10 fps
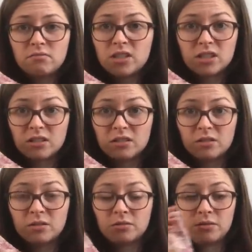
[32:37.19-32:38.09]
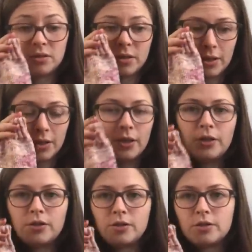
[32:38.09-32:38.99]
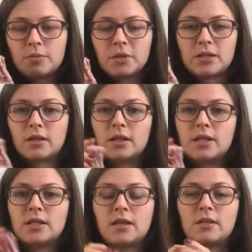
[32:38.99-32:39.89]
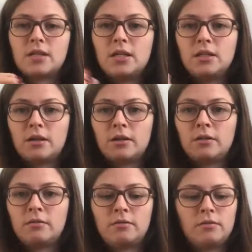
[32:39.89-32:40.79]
So you just basically set the skein down